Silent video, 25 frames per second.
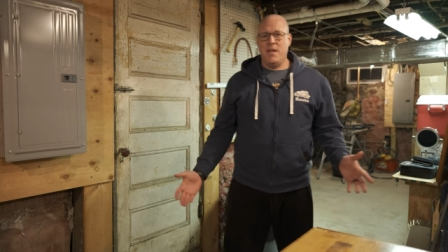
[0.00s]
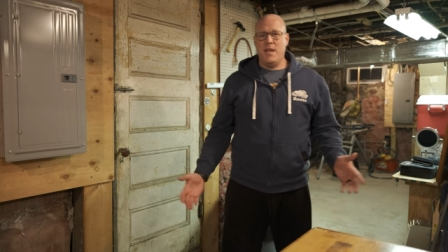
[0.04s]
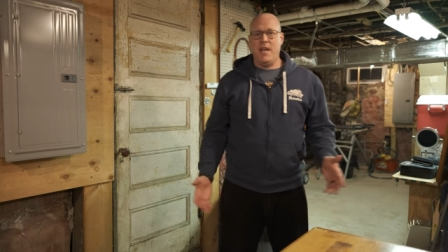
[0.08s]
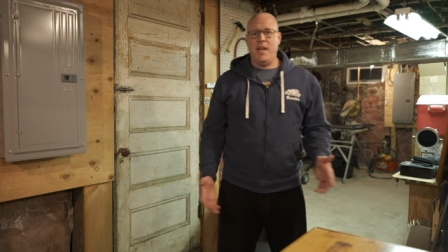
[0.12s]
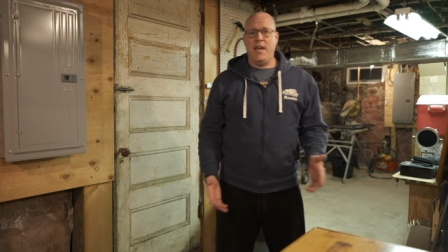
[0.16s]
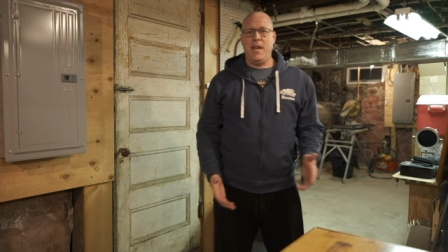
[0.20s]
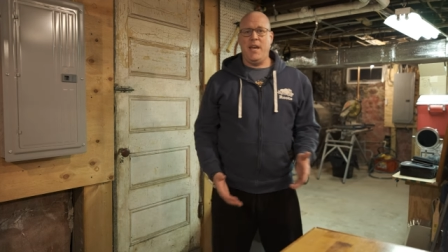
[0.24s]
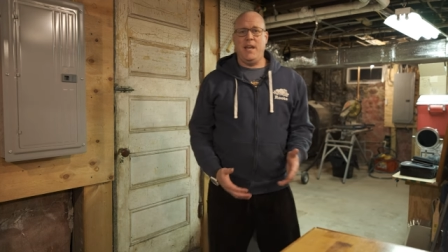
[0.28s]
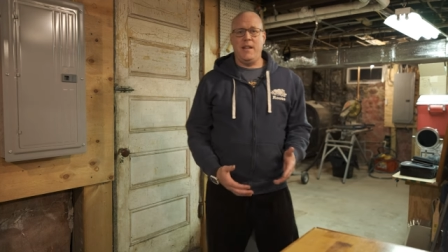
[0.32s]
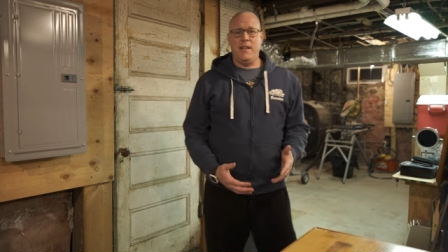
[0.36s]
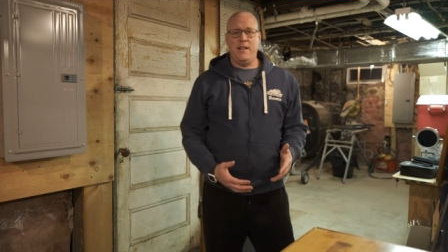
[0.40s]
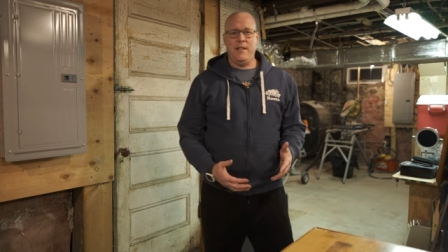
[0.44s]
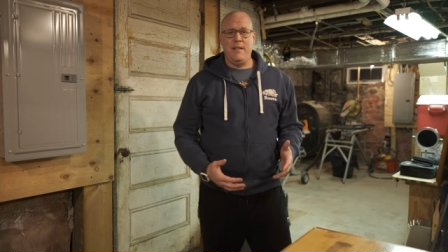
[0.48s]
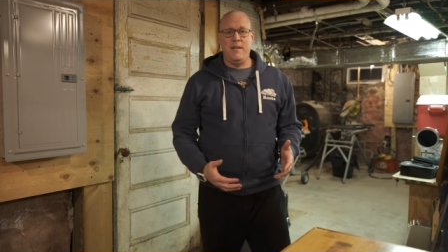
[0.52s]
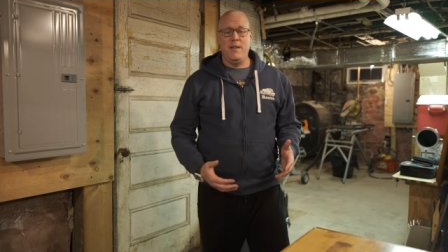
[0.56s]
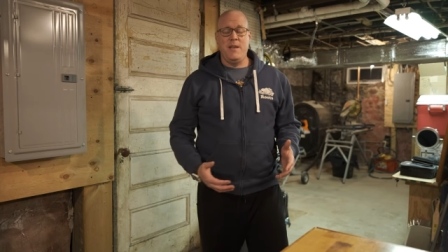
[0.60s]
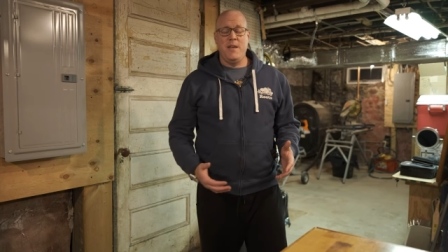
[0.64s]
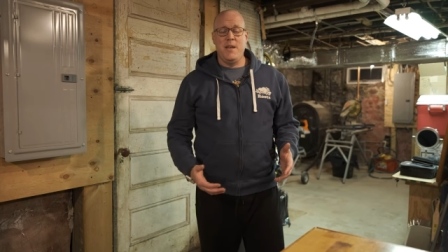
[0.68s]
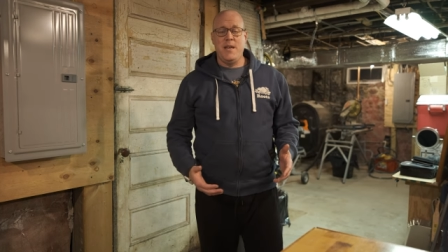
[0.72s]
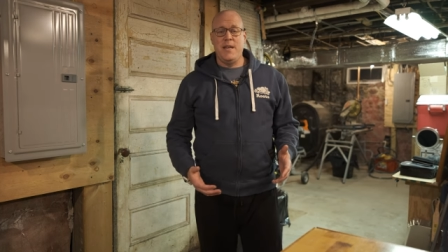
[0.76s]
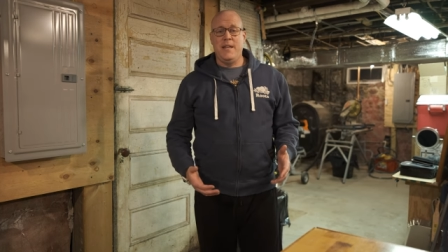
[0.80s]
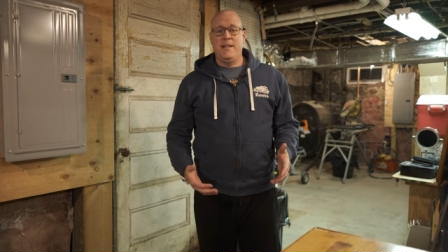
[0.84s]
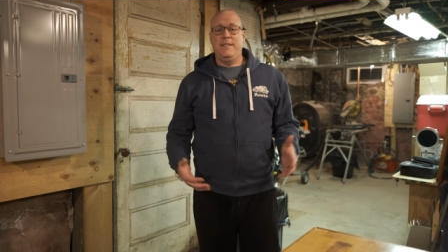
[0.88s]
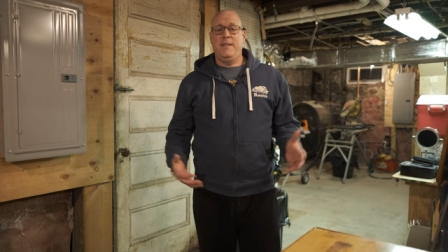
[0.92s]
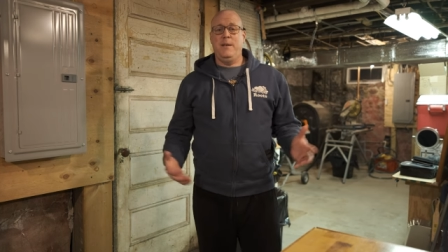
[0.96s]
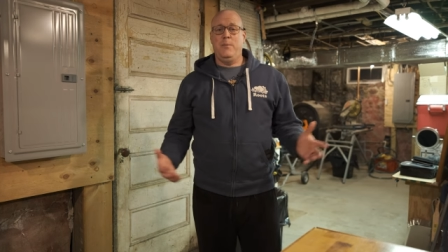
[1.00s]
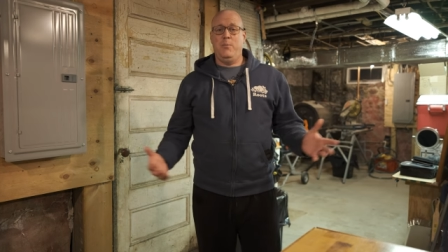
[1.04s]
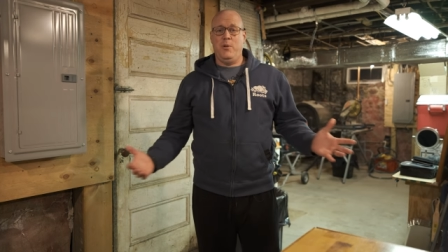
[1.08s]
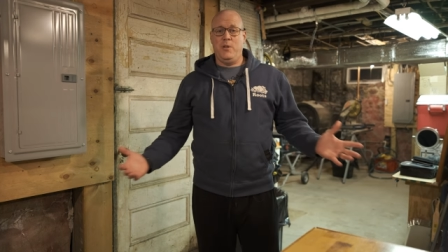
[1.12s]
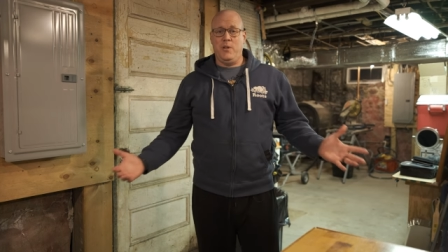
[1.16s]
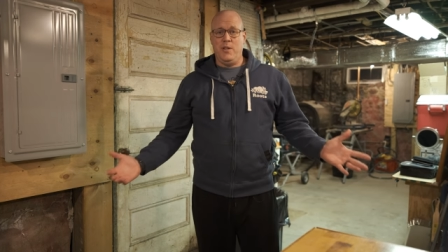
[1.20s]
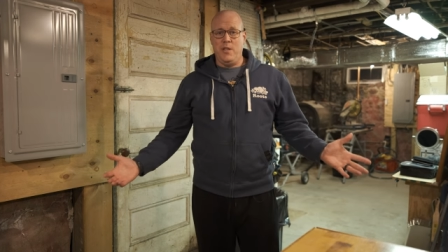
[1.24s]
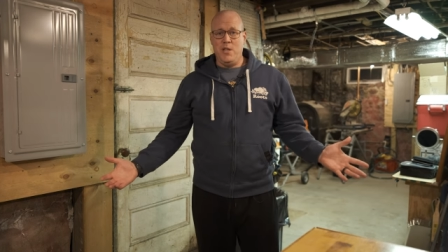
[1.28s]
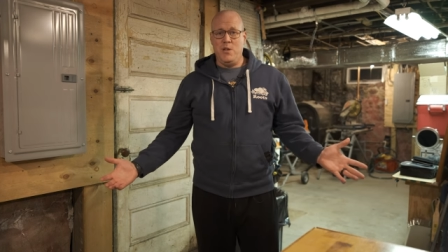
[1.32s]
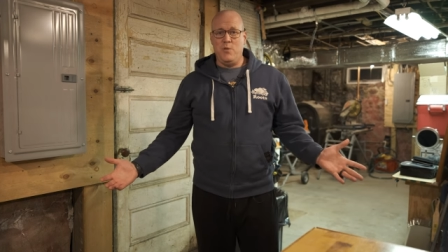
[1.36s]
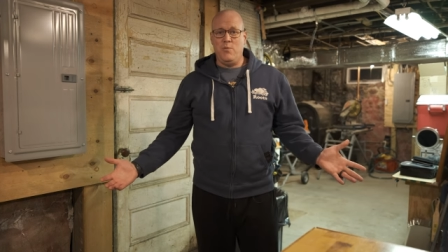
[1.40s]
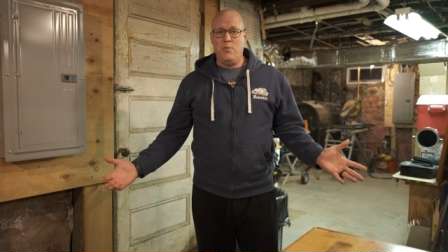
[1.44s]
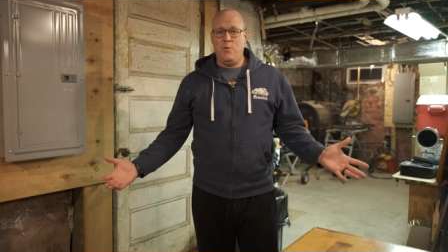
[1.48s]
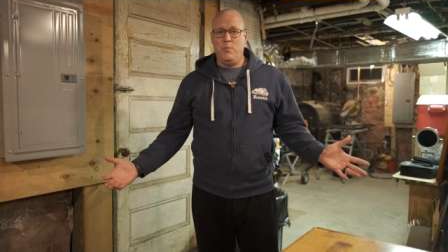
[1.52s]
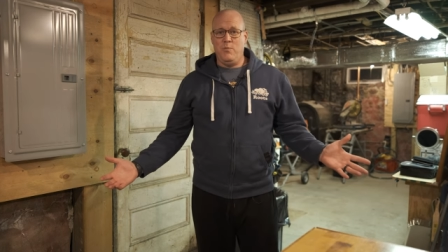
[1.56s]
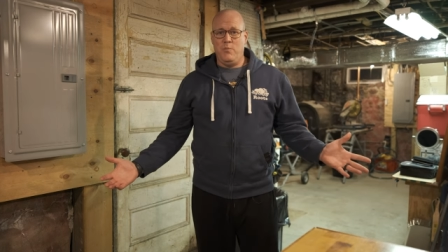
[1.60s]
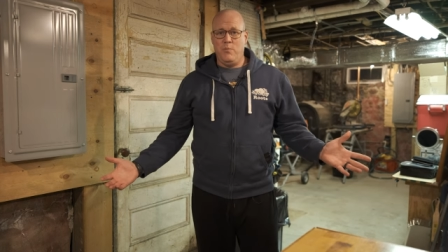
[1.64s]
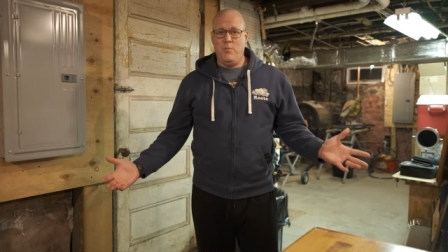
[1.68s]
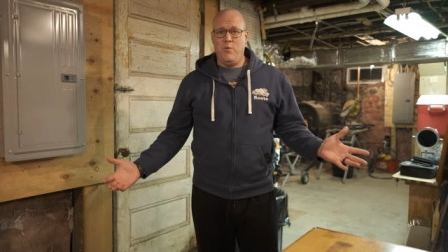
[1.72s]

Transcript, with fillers: And typically you would